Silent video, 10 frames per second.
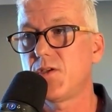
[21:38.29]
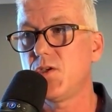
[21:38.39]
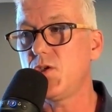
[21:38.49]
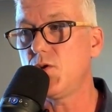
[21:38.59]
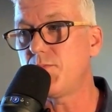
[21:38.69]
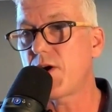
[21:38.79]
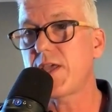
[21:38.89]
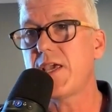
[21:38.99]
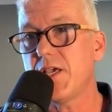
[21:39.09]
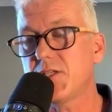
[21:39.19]
You
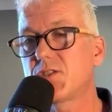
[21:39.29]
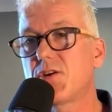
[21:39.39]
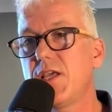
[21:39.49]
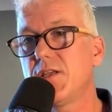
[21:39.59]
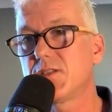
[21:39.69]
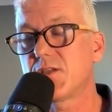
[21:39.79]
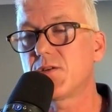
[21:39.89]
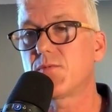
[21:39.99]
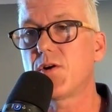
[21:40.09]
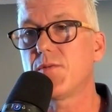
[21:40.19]
bring history to
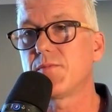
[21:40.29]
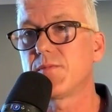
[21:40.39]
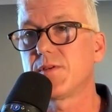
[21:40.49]
the room